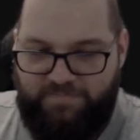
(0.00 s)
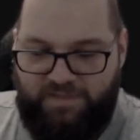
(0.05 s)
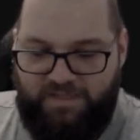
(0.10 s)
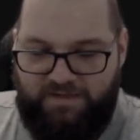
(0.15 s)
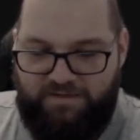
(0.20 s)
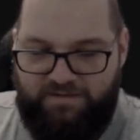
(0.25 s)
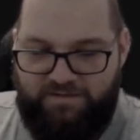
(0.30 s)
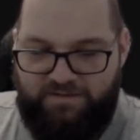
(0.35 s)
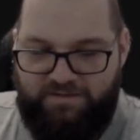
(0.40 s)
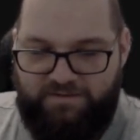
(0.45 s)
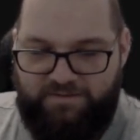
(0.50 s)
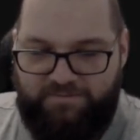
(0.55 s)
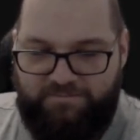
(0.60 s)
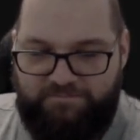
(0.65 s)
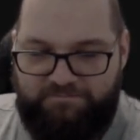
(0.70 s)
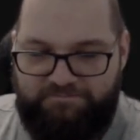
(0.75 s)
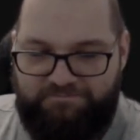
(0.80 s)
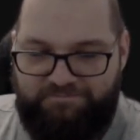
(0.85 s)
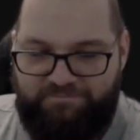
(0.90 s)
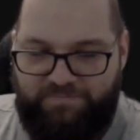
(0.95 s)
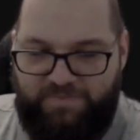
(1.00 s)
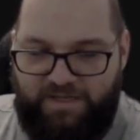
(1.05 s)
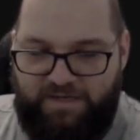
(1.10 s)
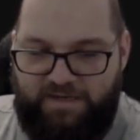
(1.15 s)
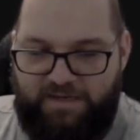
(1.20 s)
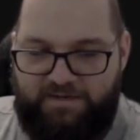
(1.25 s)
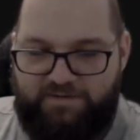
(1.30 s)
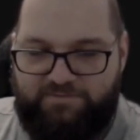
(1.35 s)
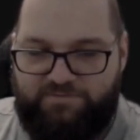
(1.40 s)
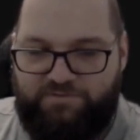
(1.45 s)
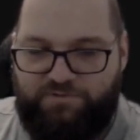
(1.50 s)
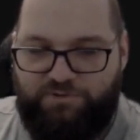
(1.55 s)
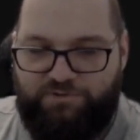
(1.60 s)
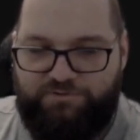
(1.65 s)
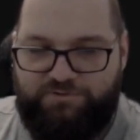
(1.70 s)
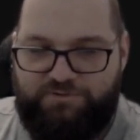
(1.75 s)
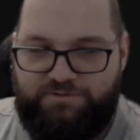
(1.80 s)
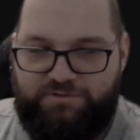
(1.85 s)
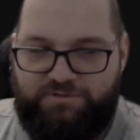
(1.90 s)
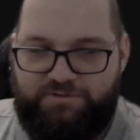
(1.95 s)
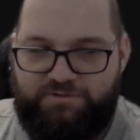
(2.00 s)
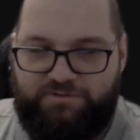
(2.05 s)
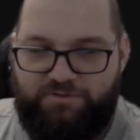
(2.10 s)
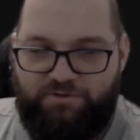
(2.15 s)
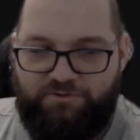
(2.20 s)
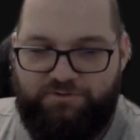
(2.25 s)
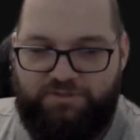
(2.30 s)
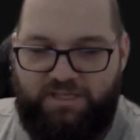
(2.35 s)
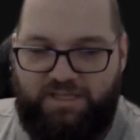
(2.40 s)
I kind of don't